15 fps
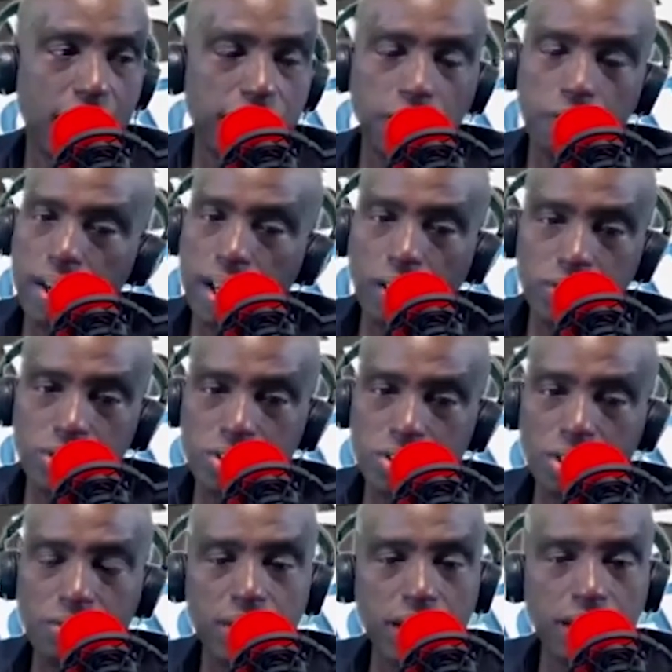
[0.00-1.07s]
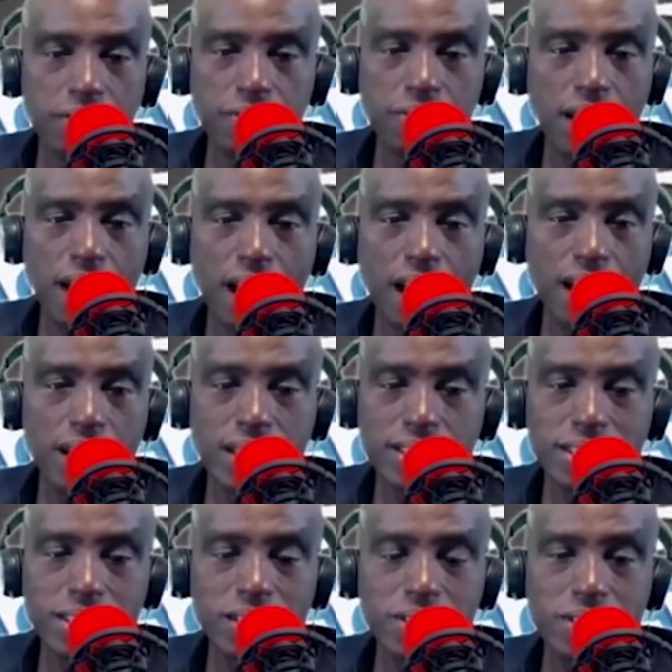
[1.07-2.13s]
And for my conservative uh,
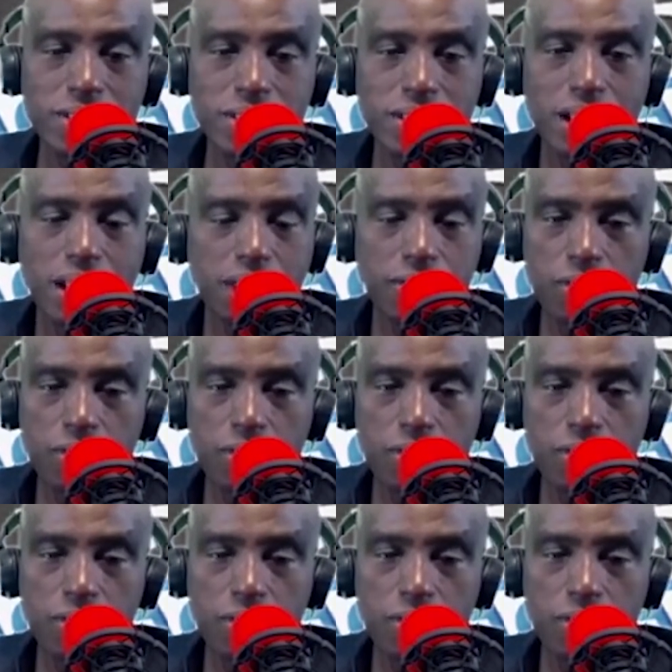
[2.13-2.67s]
listeners,